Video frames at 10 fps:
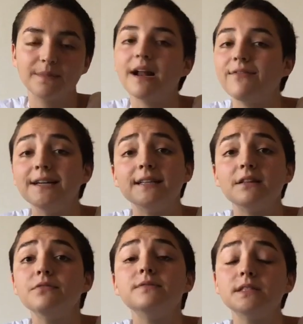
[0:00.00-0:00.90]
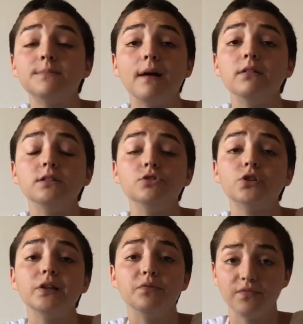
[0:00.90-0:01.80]
but I find that the smell
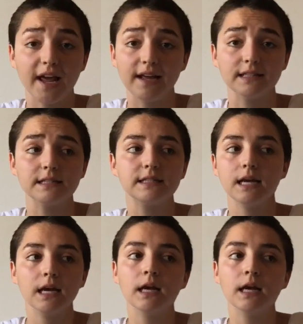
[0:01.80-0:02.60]
usually fades